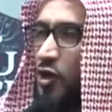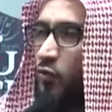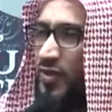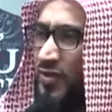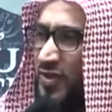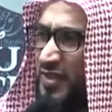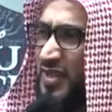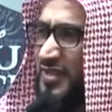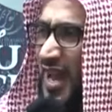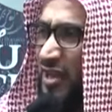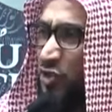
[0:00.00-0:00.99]
when this
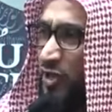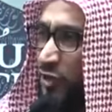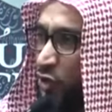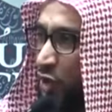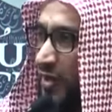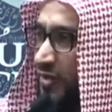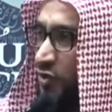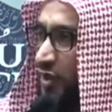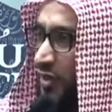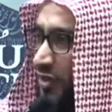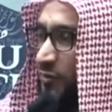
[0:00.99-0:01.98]
is actually
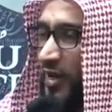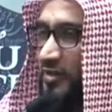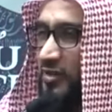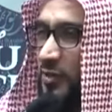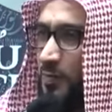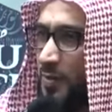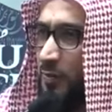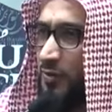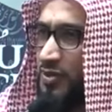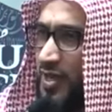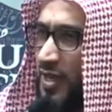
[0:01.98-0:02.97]
changed and corrected,
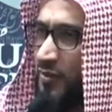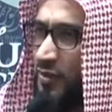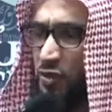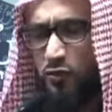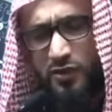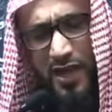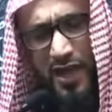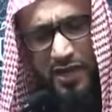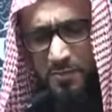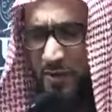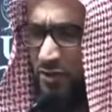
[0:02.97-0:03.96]
people say the sunnah
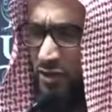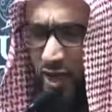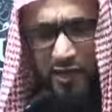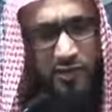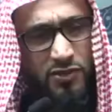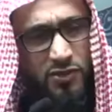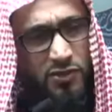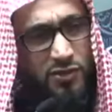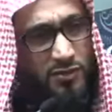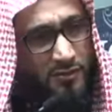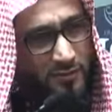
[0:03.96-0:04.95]
has been
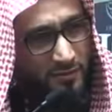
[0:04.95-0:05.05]
changed.